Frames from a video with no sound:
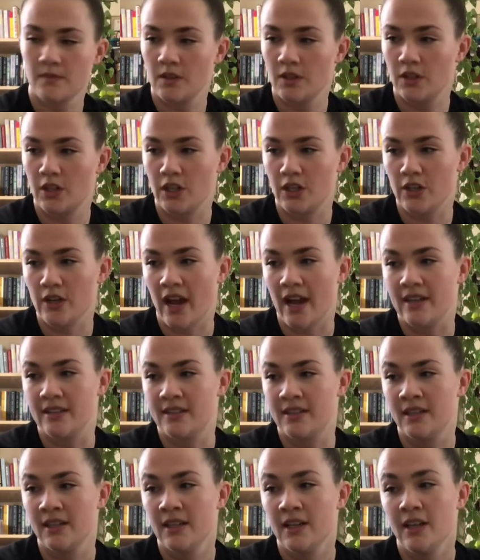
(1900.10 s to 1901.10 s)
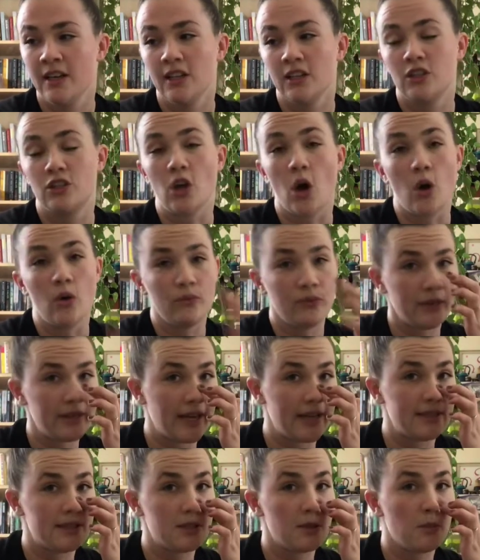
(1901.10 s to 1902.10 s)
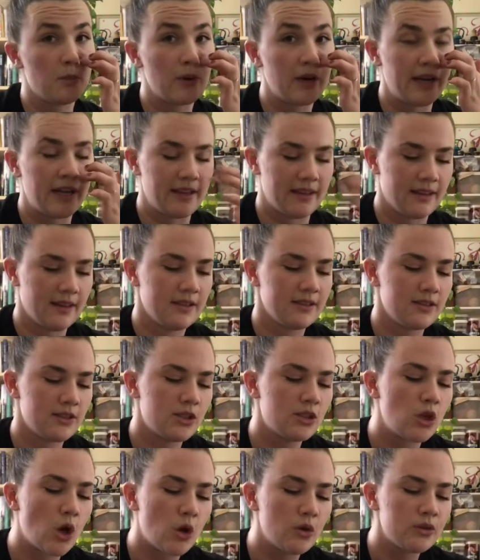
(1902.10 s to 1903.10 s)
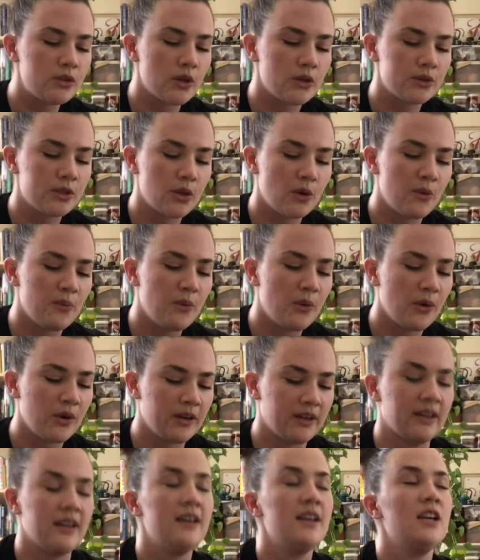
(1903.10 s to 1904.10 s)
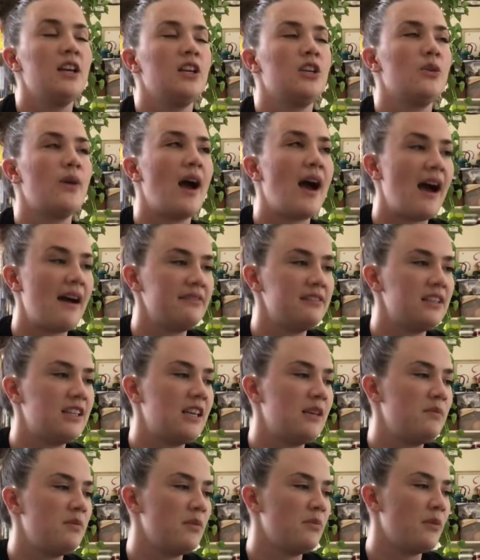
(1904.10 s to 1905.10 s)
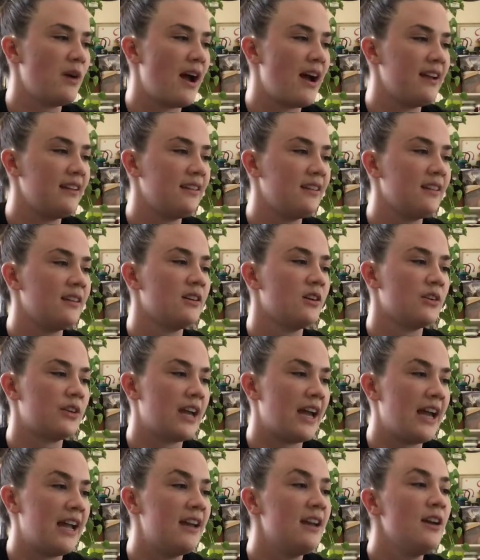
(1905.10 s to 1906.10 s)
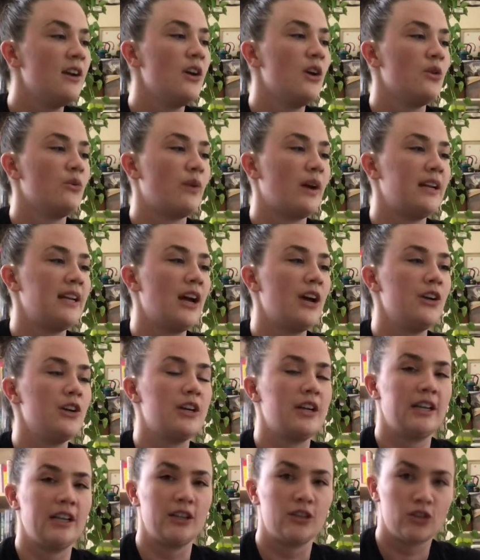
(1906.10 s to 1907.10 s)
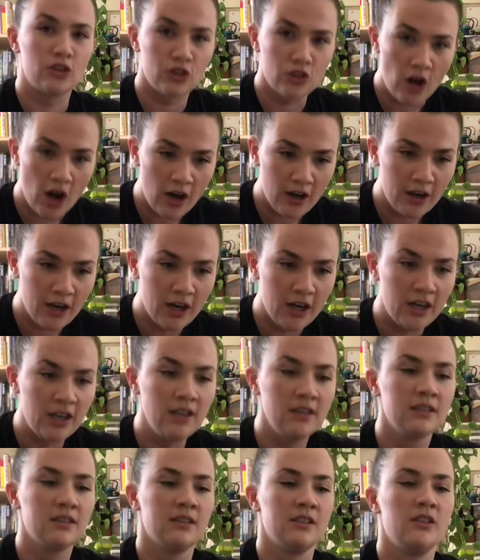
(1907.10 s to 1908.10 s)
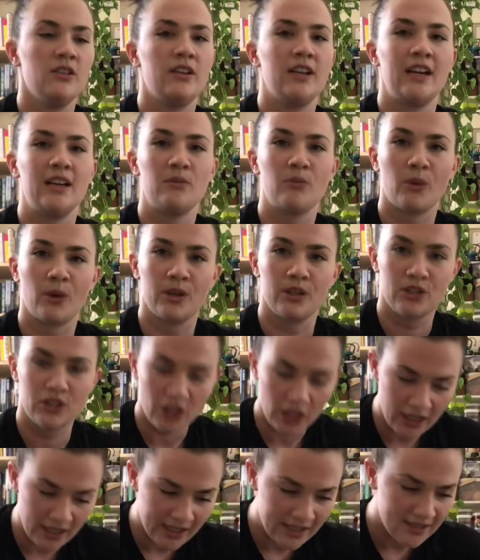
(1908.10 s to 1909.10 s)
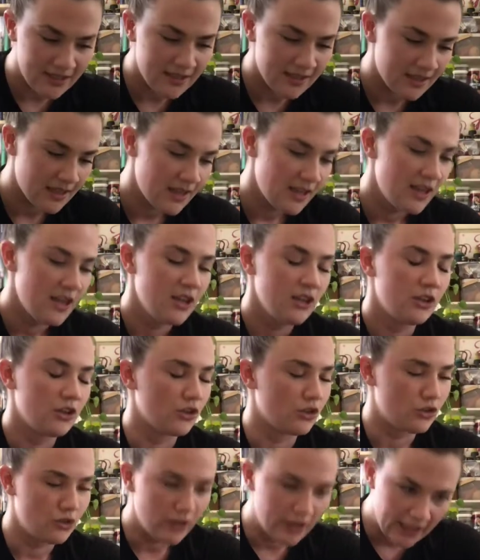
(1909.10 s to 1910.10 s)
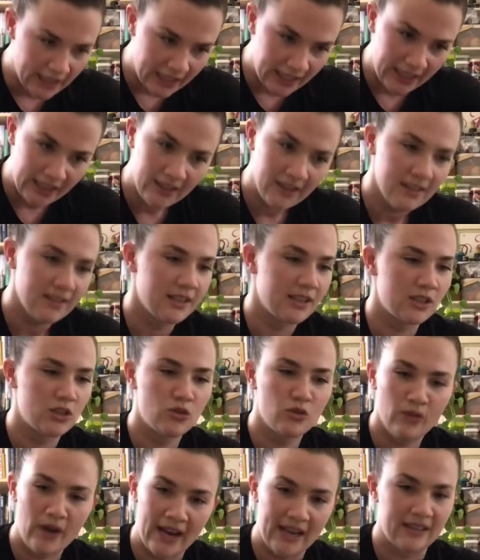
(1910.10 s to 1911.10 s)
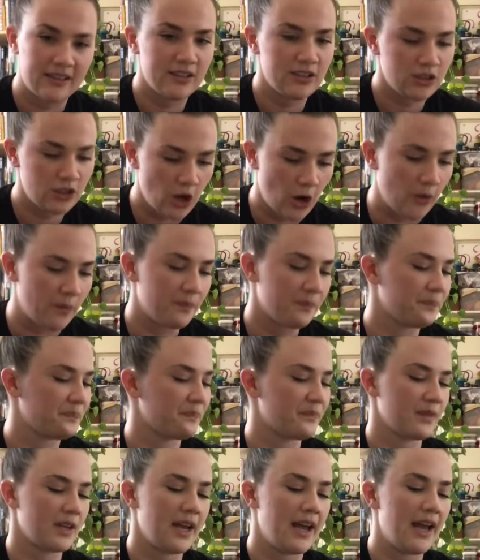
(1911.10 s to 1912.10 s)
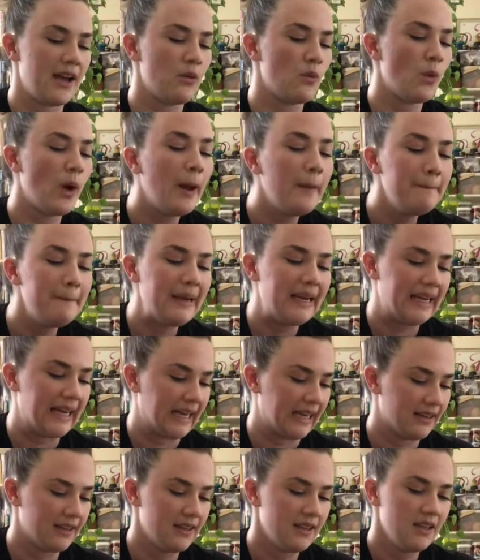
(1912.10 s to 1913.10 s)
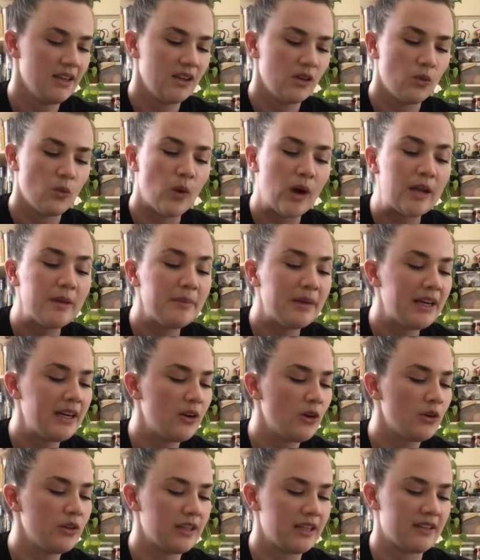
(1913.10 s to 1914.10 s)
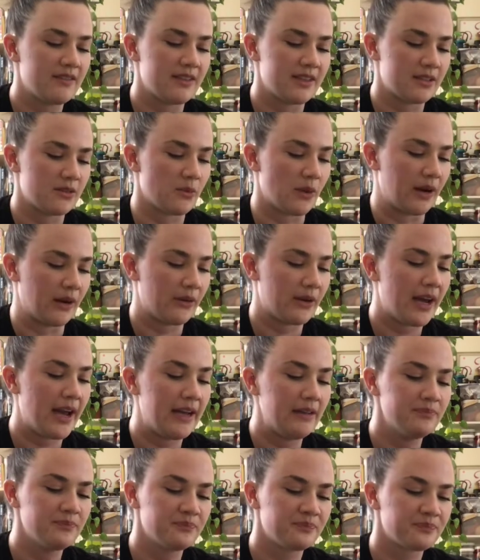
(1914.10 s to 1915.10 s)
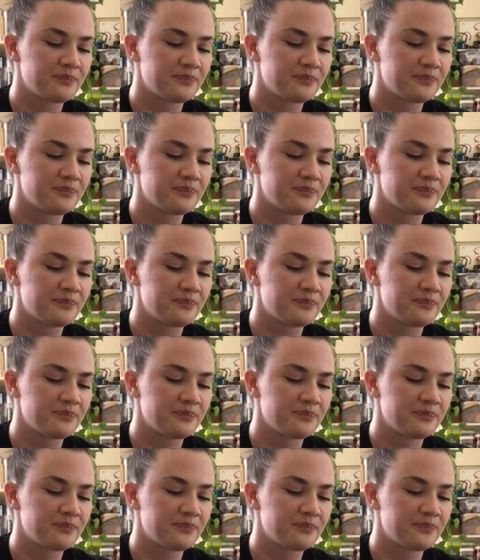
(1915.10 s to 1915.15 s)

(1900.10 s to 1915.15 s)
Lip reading: Good, you guys. Don't forget to breathe. So, so, so important. You have to keep your breath, okay? Right now you're getting stronger. You're getting more endurance. You're drilling. It's great. Let's go, okay? 1 minute. 1 minute only of this one, okay?